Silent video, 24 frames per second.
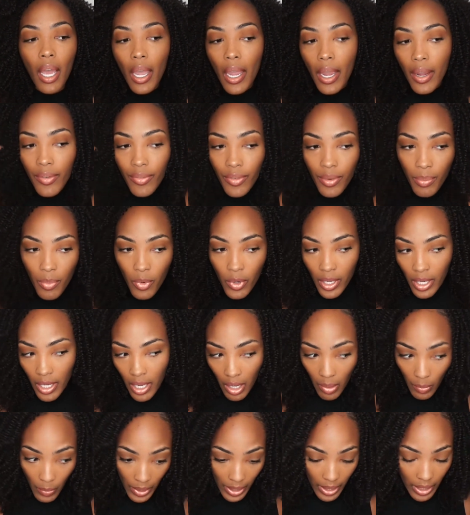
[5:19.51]
every morning
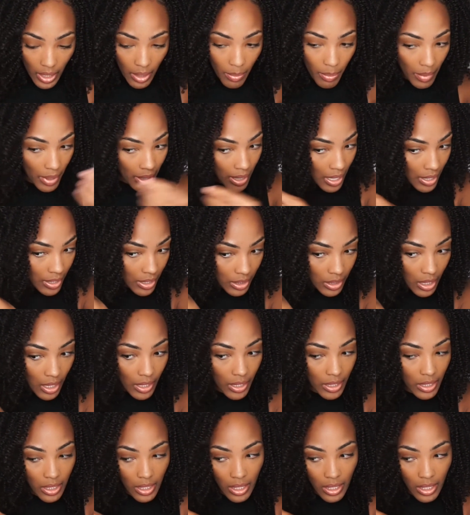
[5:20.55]
I wake up and I just kind of